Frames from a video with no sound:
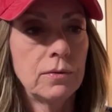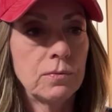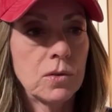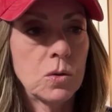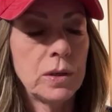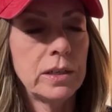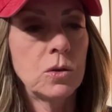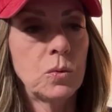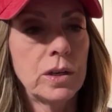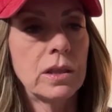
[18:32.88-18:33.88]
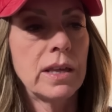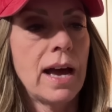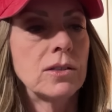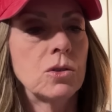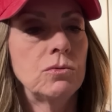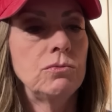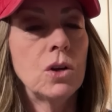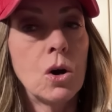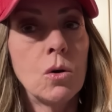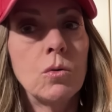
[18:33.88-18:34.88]
sweetened with that, so
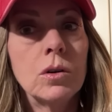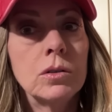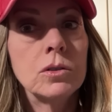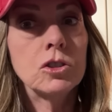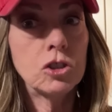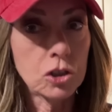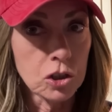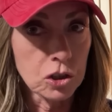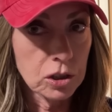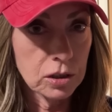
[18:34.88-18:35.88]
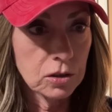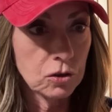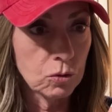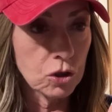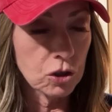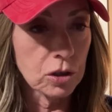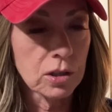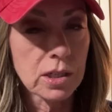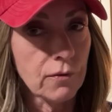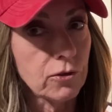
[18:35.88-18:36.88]
no sugar
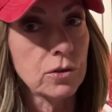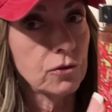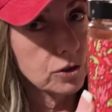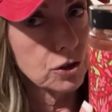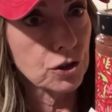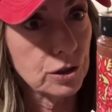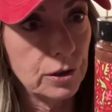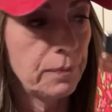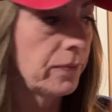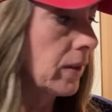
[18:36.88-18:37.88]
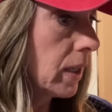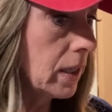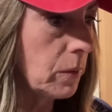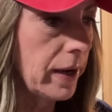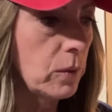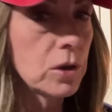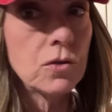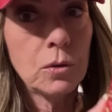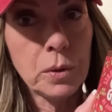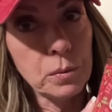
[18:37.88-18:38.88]
except for the fruit sugar. Anyway, it works
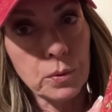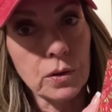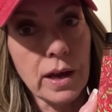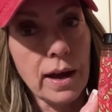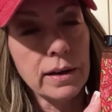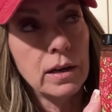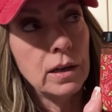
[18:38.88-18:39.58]
for people that